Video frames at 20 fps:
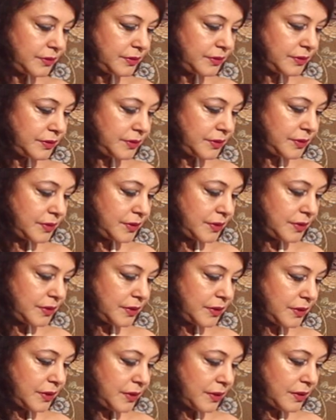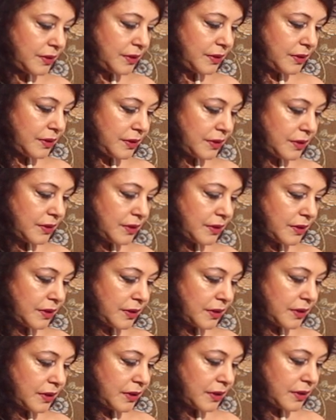
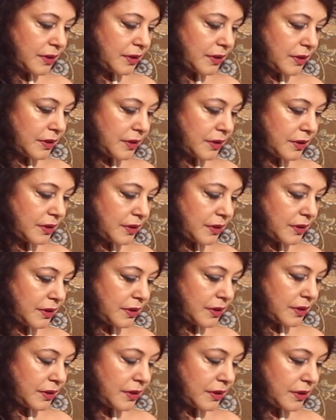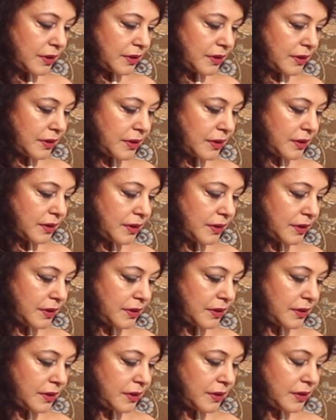
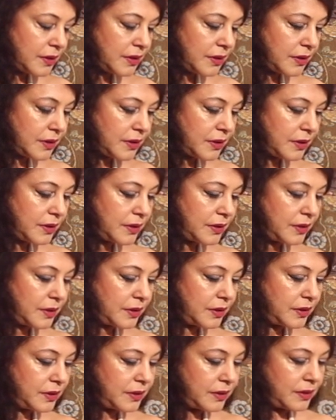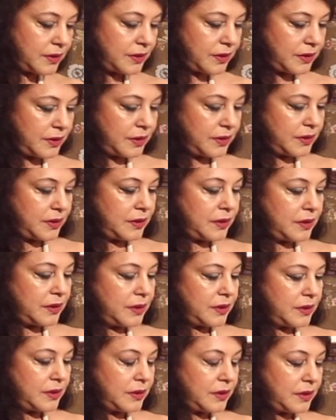
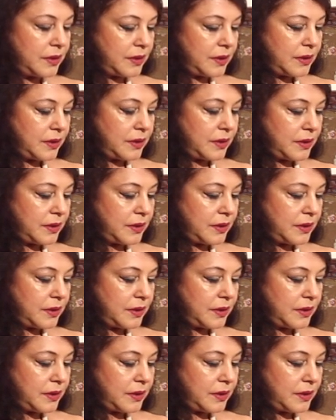(not speaking)